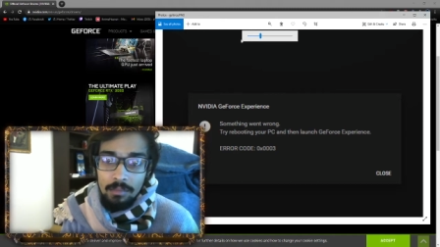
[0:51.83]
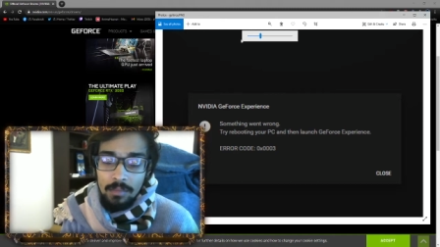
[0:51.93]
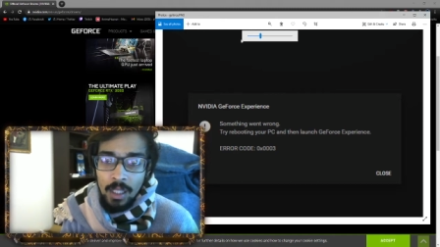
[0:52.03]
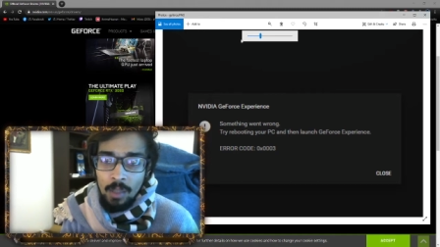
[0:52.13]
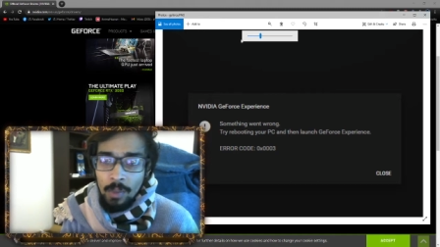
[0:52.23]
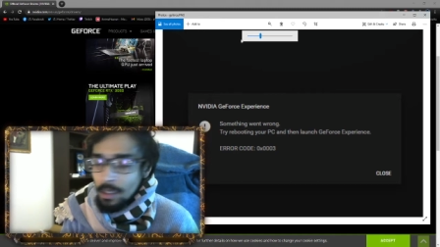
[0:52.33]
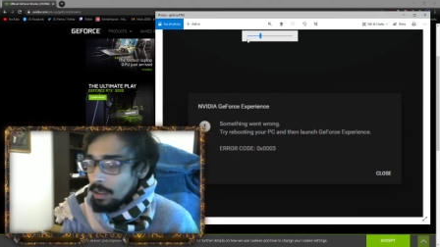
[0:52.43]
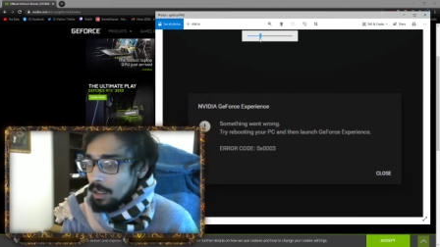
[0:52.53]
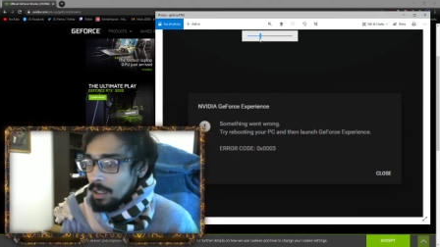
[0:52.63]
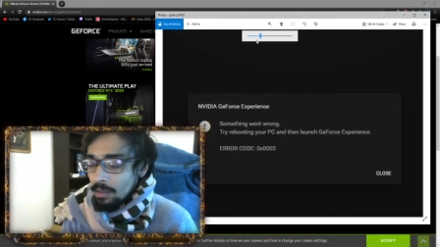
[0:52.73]
I went
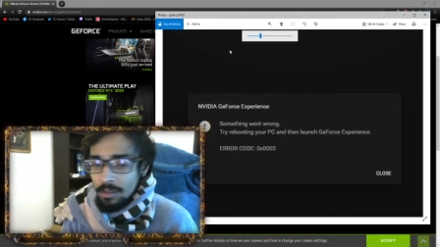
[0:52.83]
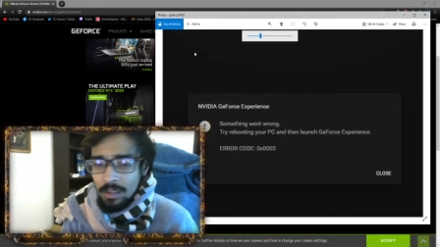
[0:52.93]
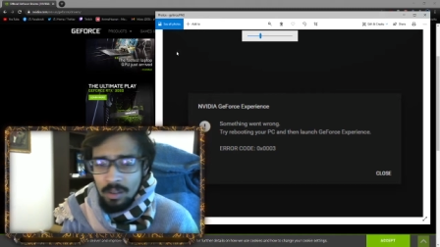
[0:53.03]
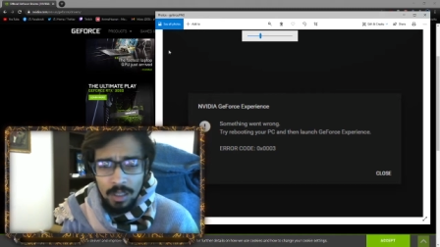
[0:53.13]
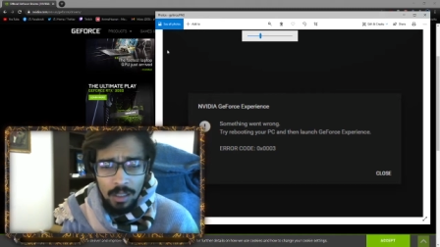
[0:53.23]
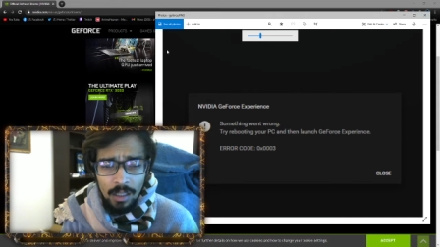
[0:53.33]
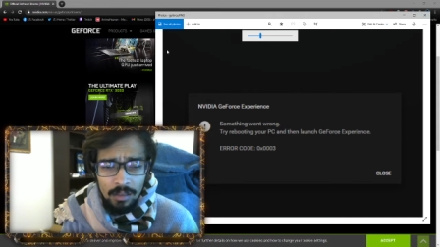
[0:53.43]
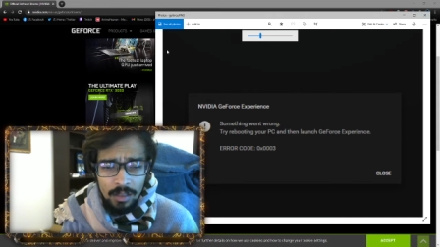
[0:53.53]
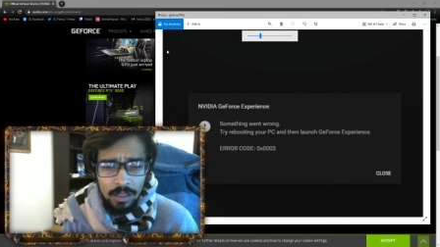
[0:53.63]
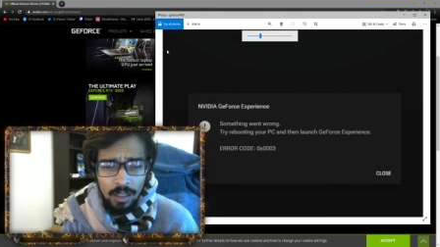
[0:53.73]
around look
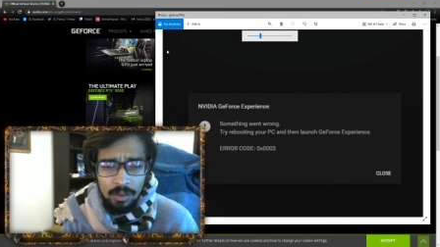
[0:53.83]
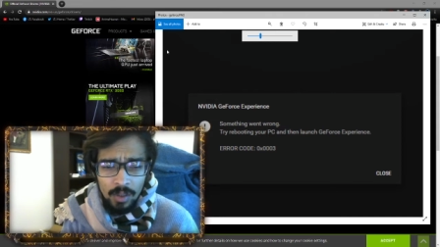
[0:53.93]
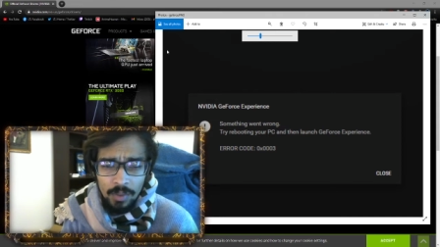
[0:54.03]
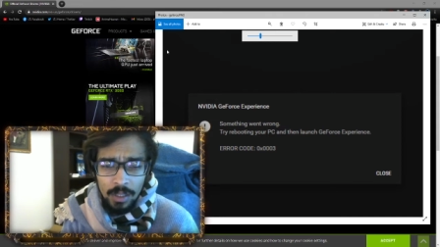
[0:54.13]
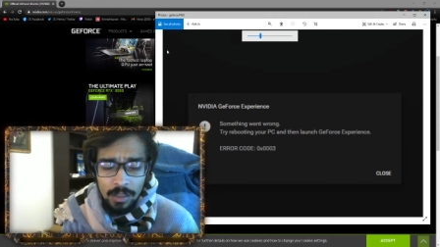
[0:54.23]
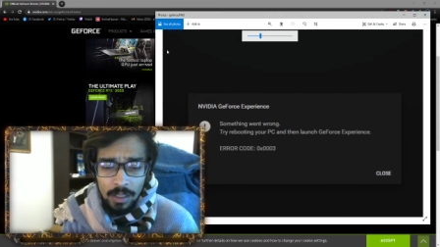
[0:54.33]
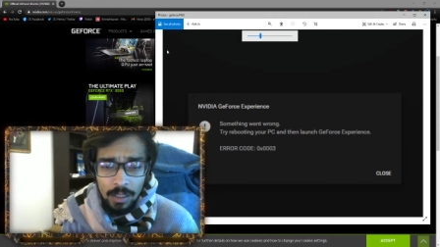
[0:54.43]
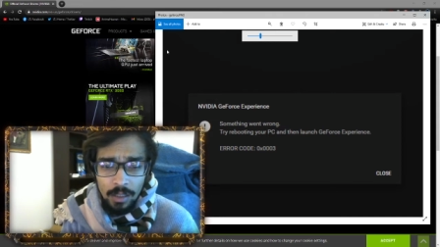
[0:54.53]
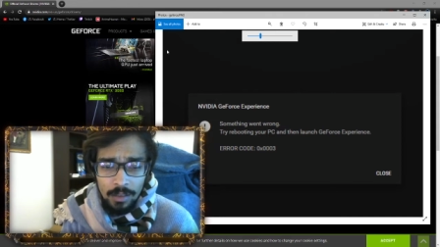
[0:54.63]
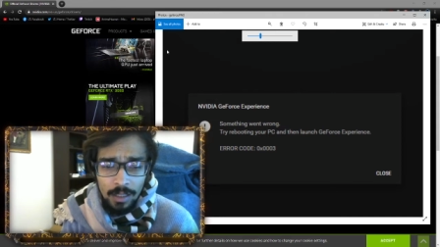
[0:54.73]
around how to fix
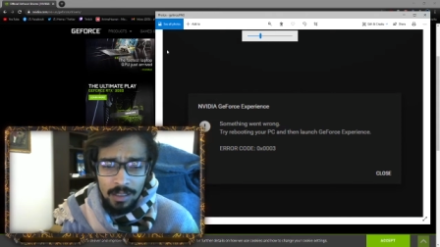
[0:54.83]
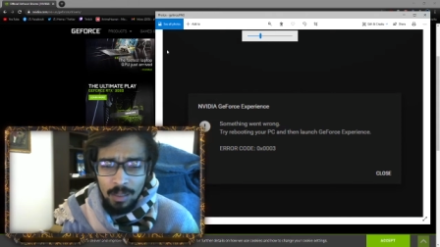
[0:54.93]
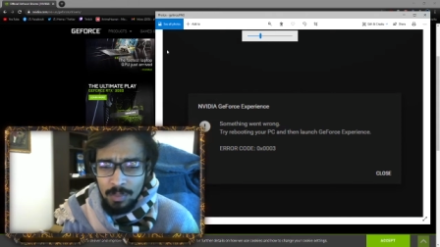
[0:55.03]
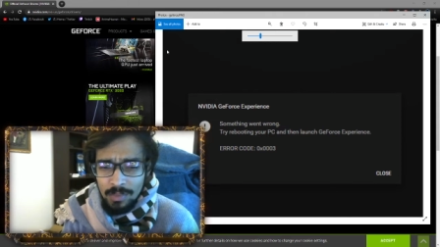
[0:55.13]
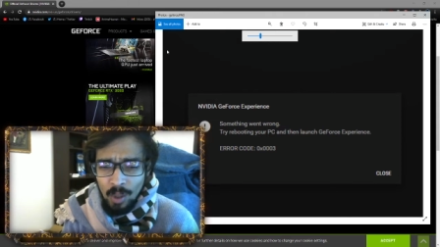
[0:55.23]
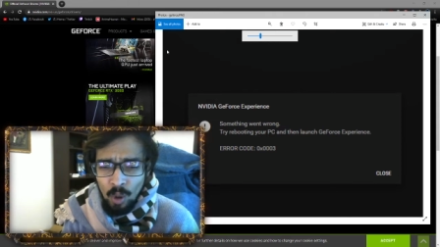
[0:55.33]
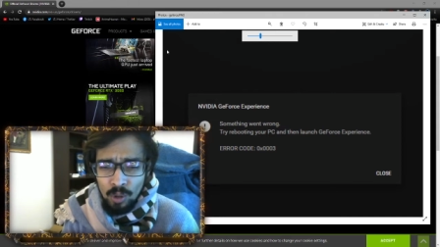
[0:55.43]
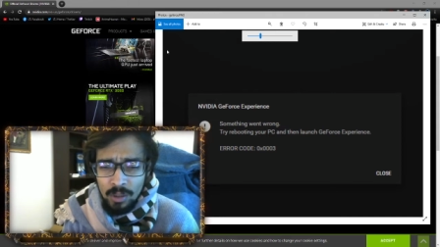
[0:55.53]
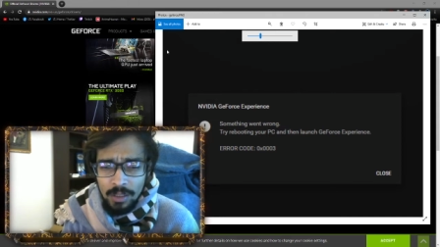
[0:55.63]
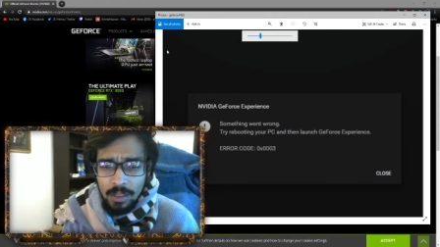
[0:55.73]
it there's some
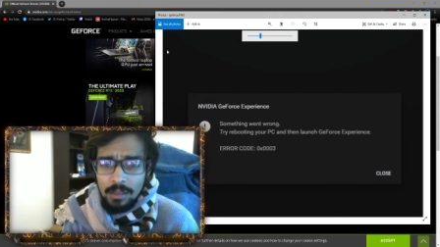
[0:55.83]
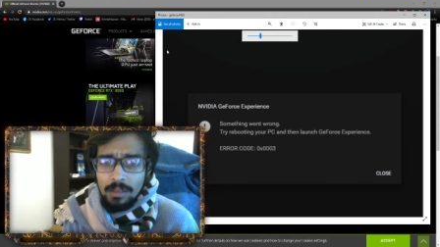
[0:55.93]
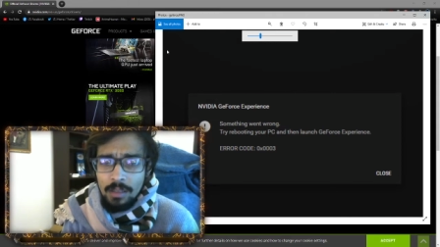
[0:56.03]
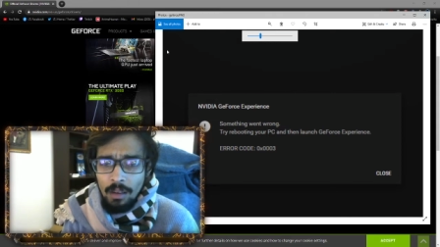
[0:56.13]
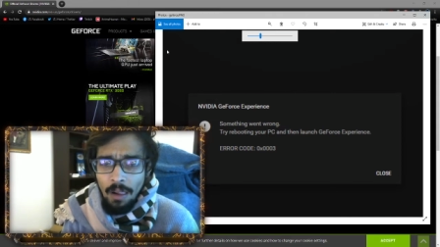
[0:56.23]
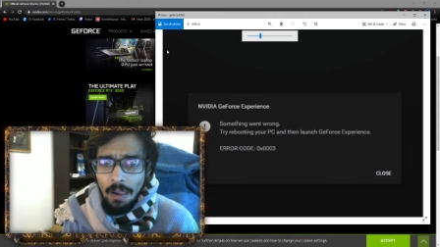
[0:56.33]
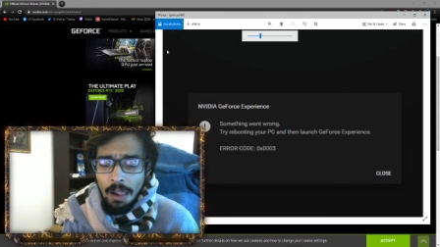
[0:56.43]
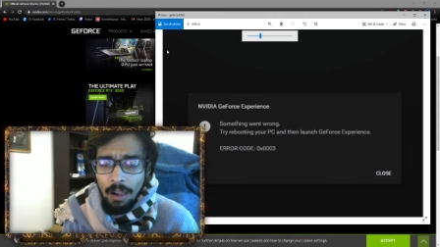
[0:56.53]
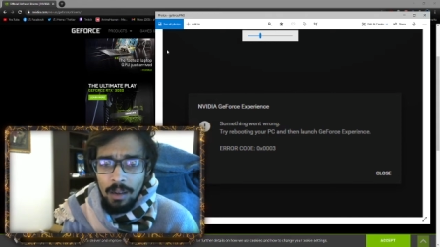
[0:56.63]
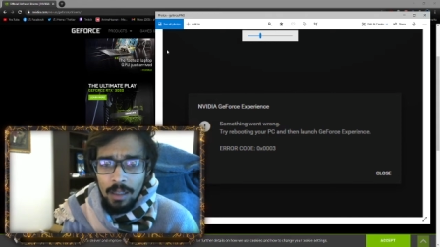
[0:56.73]
old
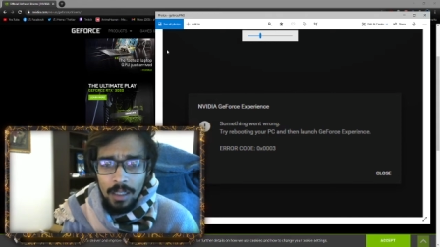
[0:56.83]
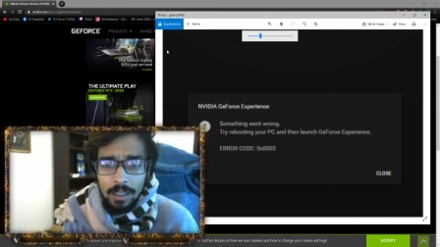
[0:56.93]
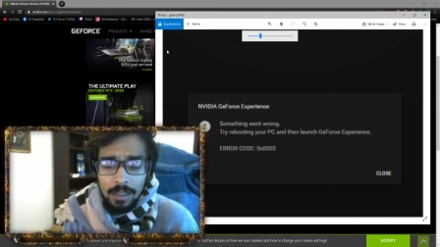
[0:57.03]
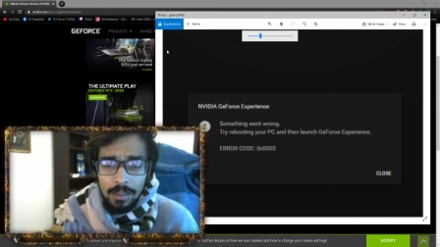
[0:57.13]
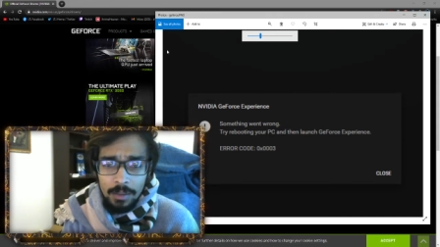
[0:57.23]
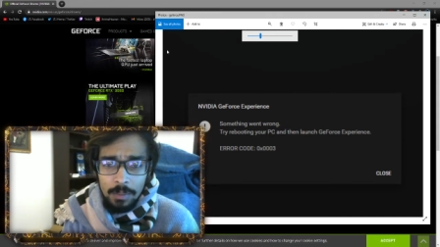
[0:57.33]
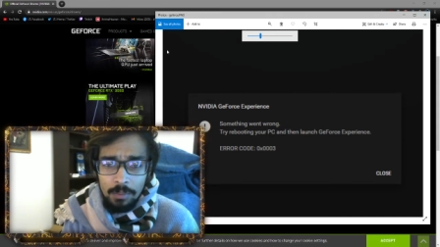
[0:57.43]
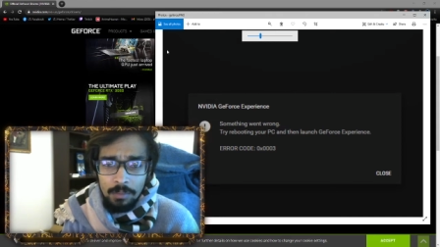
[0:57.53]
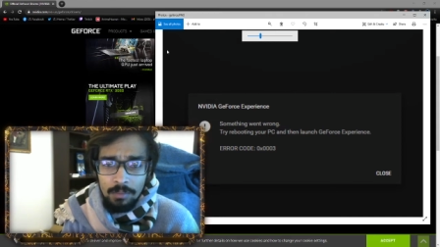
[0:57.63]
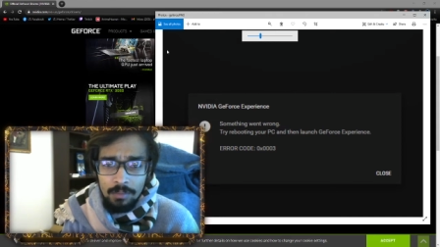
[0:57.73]
um,